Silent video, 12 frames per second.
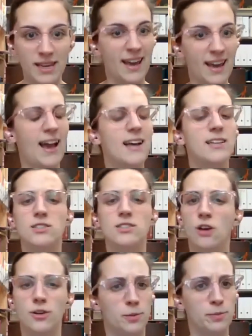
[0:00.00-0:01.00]
It has all
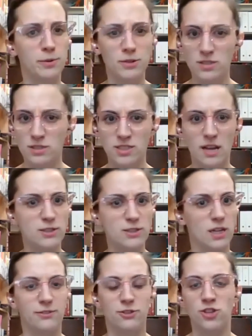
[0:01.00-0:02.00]
your personal stuff. So like
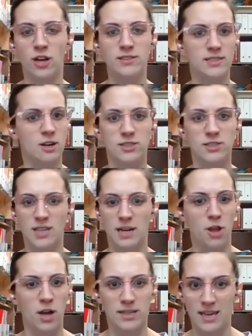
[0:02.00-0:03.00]
if your child has a hard time
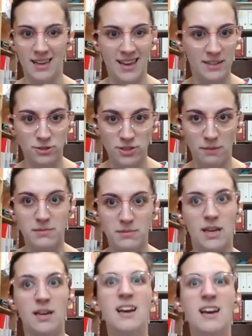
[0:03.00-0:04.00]
logging in or
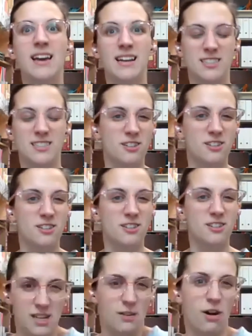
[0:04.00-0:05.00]
something, it's a little
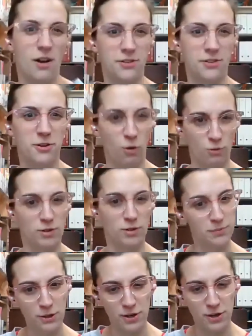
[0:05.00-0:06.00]
easier on their own
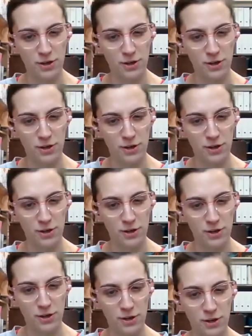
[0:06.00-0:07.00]
computer. It's like, but
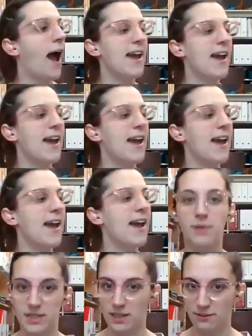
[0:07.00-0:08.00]
I have
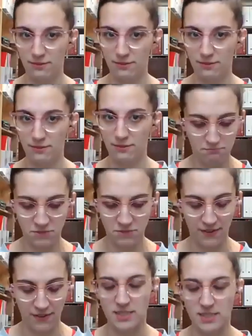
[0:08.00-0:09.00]
plenty of
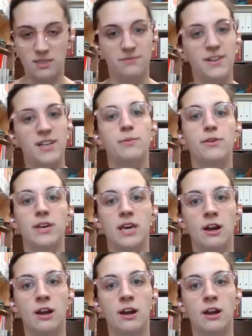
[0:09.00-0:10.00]
devices available
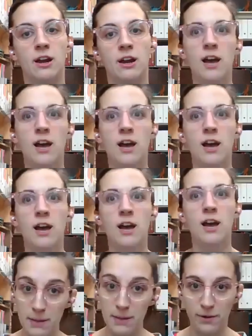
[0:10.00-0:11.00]
here at the
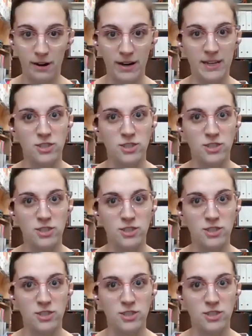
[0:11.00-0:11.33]
library.